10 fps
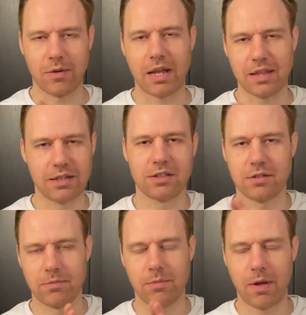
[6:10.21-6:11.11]
okay,
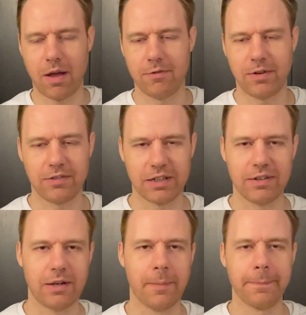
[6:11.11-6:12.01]
that's fairly
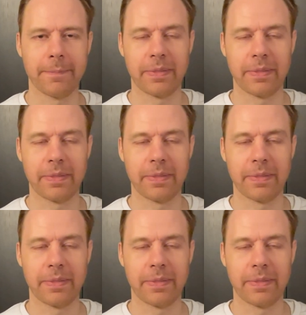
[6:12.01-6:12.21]
clear.